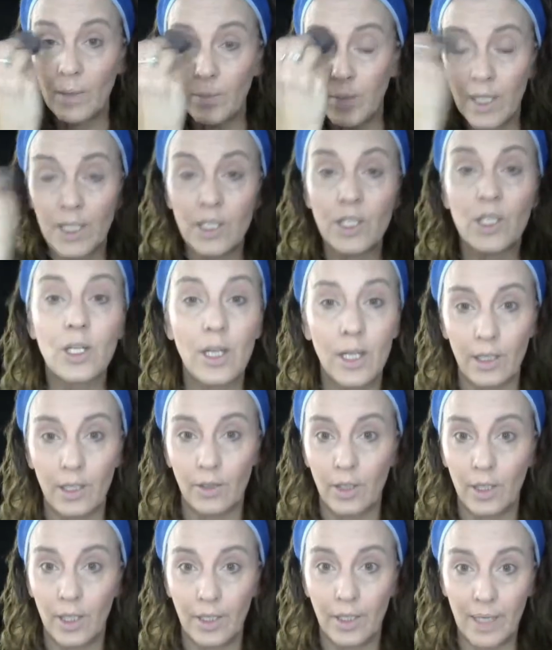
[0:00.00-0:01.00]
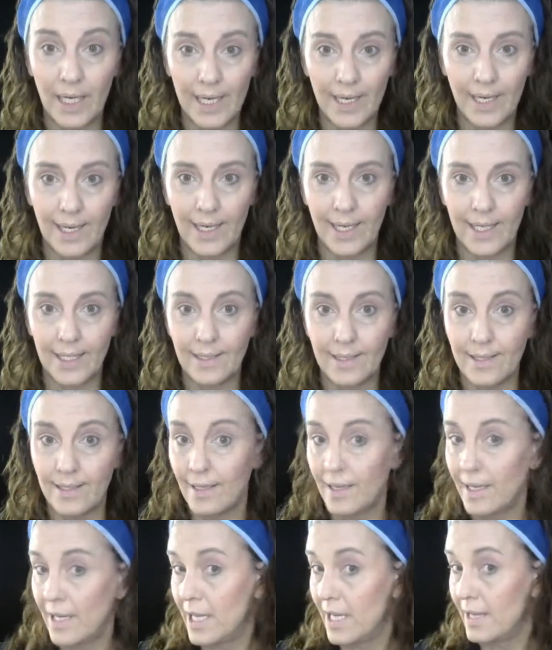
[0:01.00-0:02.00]
blush color on my eyes.
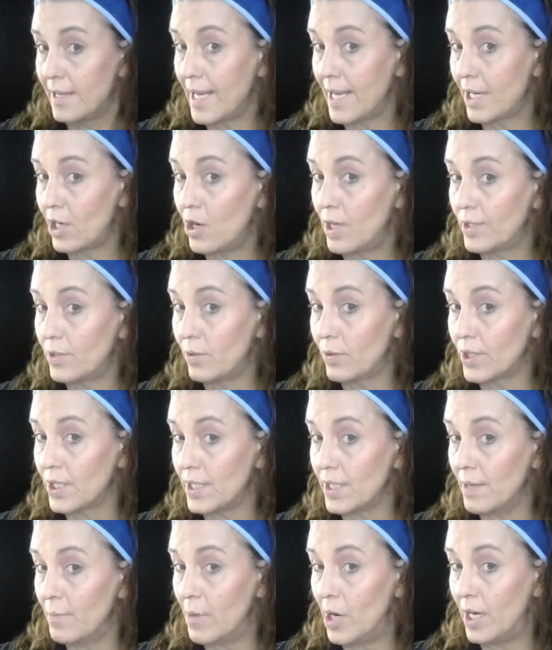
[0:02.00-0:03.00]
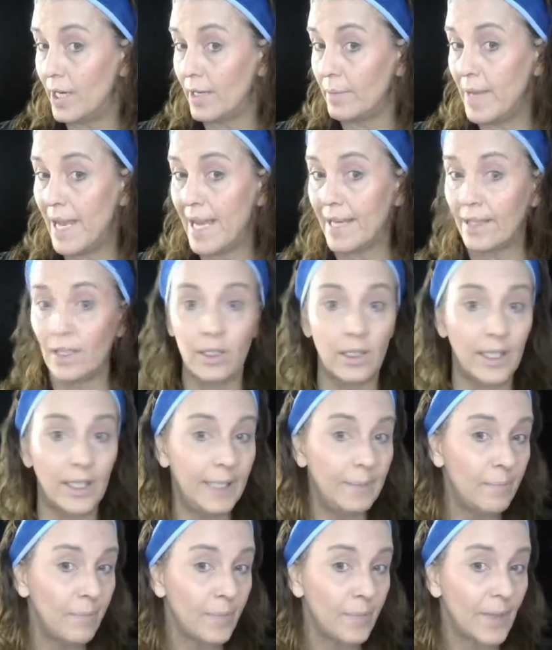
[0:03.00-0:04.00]
That contours them
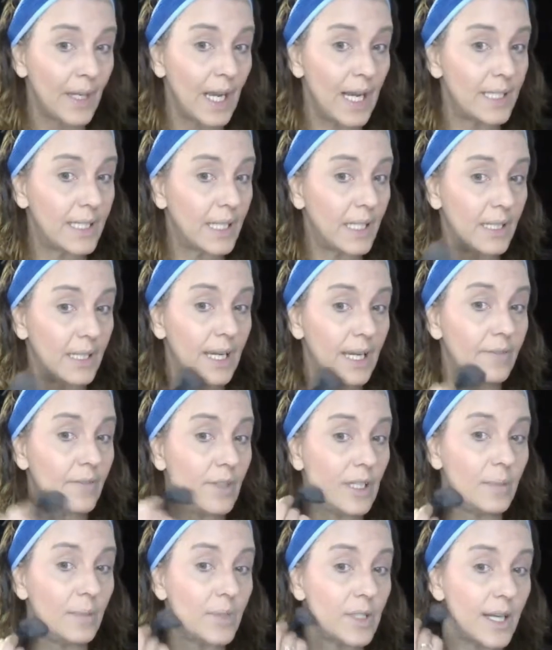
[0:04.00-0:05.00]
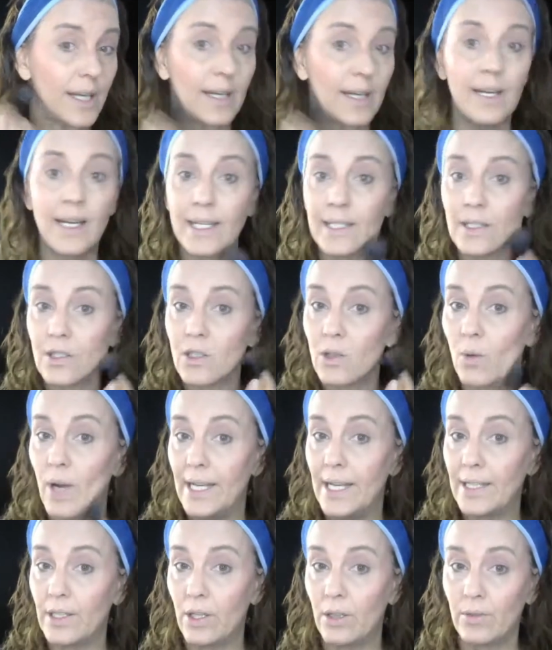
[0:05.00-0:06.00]
automatically. I tend to have deep set eyes, so
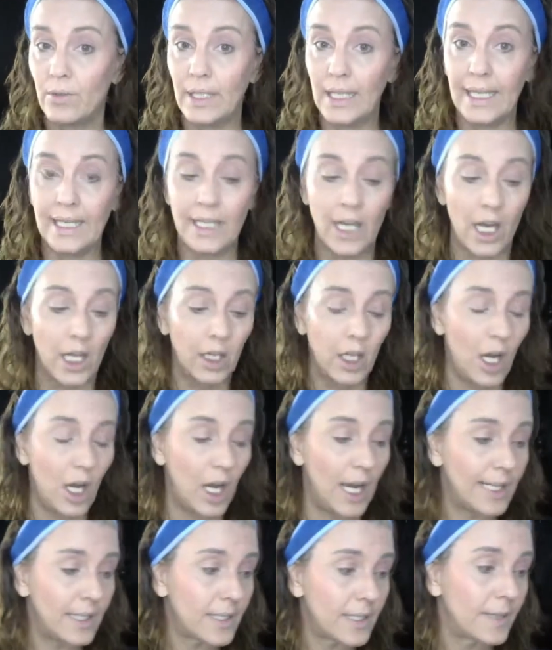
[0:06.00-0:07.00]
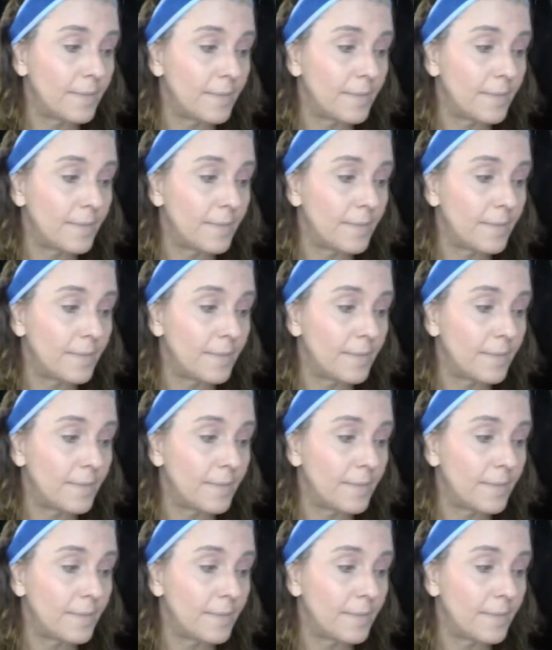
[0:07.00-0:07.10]
I don't need a lot.